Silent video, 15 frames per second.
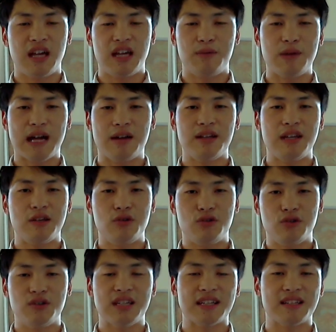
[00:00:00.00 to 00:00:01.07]
In reality, you
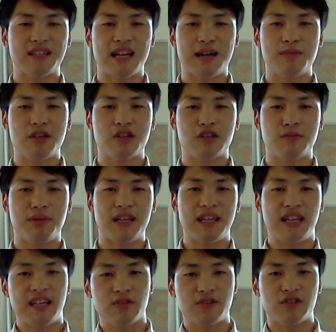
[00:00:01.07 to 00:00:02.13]
do take the damage, but
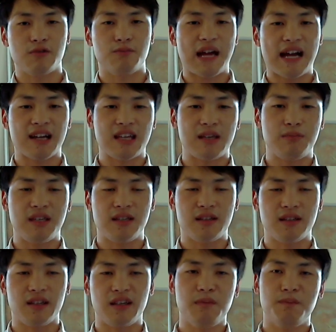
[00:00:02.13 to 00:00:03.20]
it heals you back
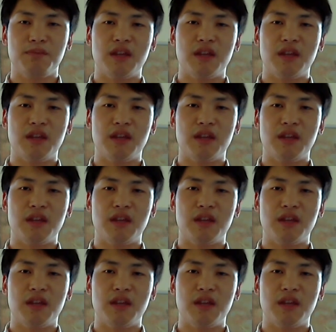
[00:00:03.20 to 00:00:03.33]
immediately.